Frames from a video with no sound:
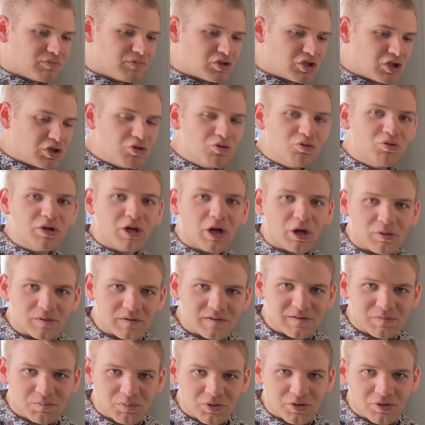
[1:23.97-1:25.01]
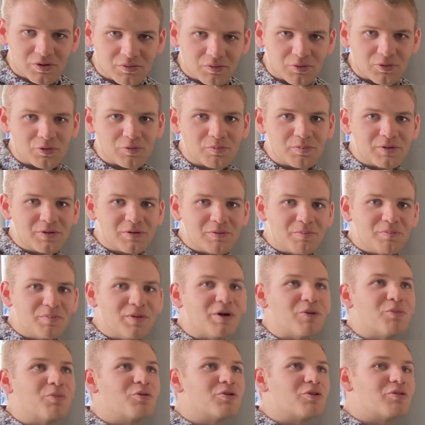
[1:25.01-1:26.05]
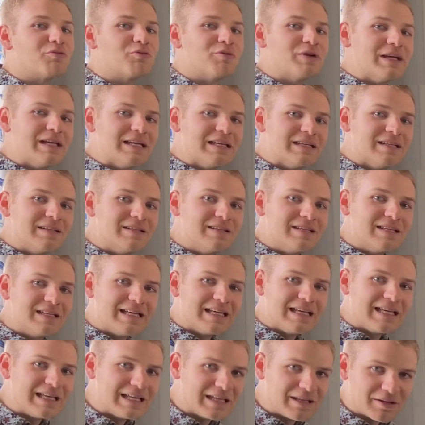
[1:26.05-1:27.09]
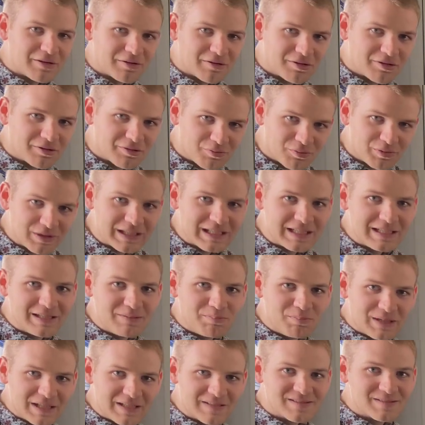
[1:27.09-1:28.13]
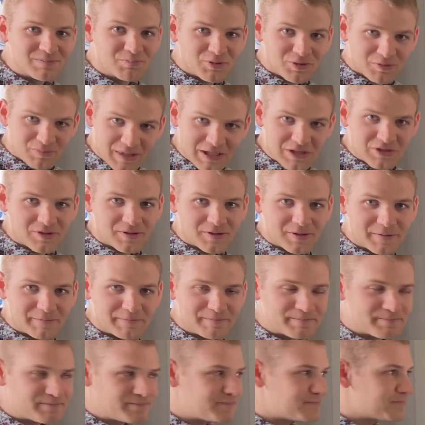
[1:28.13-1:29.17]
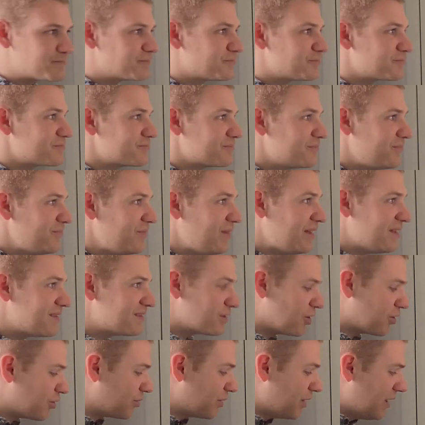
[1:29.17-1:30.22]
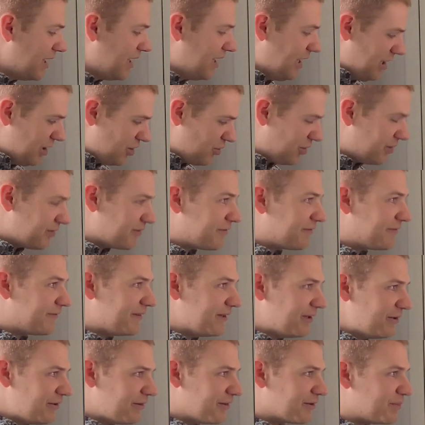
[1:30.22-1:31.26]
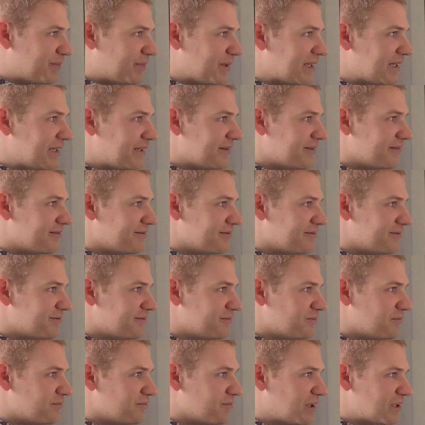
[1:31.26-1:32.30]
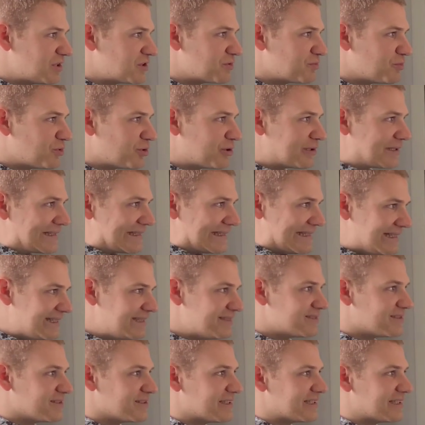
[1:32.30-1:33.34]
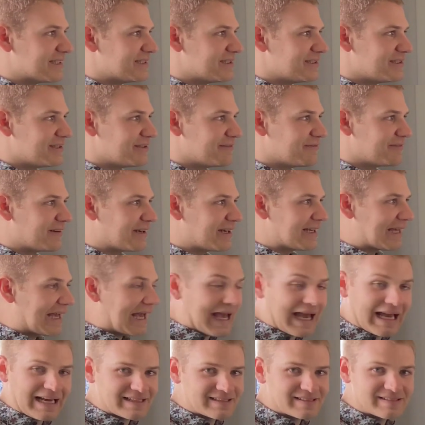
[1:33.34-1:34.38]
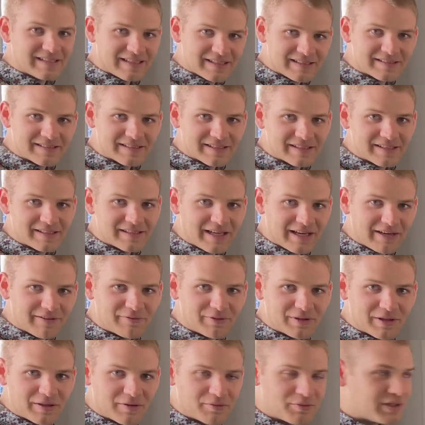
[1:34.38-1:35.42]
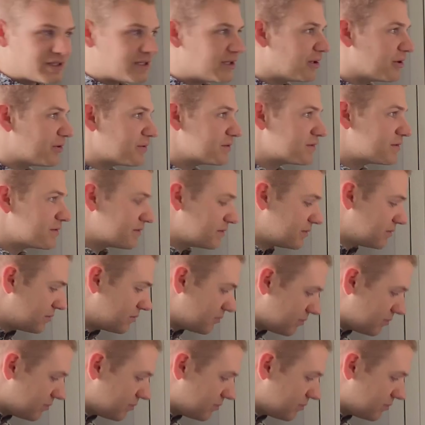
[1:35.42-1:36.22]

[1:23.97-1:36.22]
2 notes per group, but were written in 3 beats per measure. So you can feel the beat much more easily if I accent it every 3 notes.